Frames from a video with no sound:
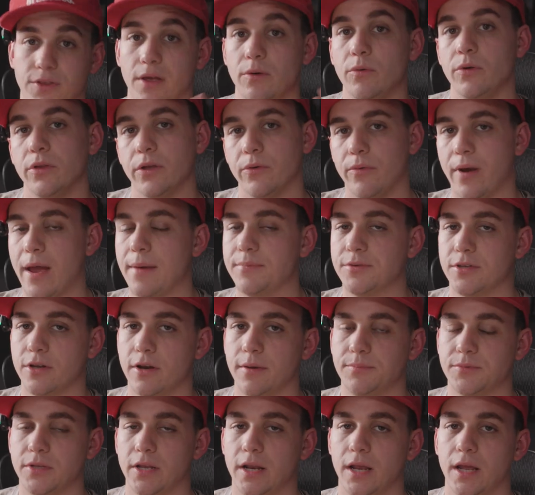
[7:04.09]
So that really wraps that
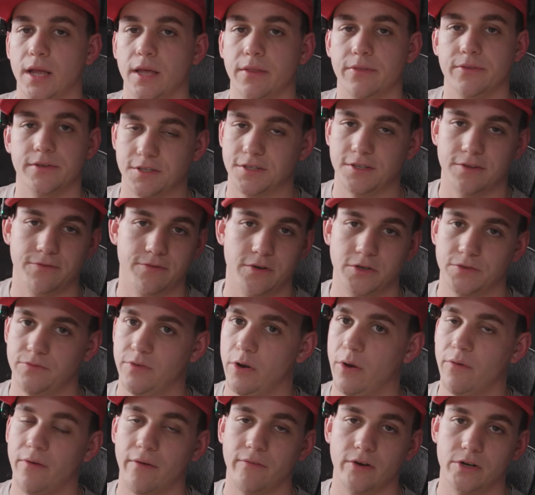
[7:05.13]
up today. This is the first
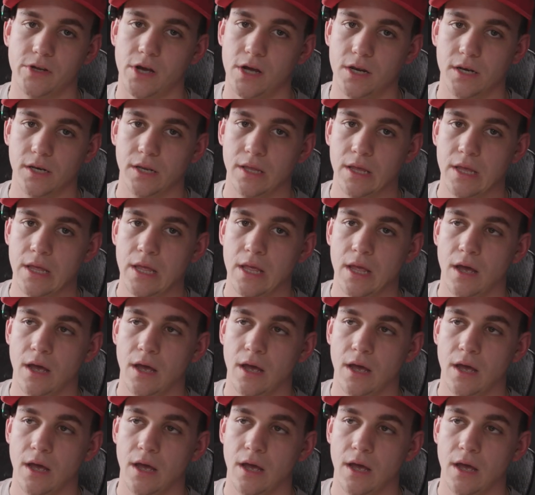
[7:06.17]
video I've ever done.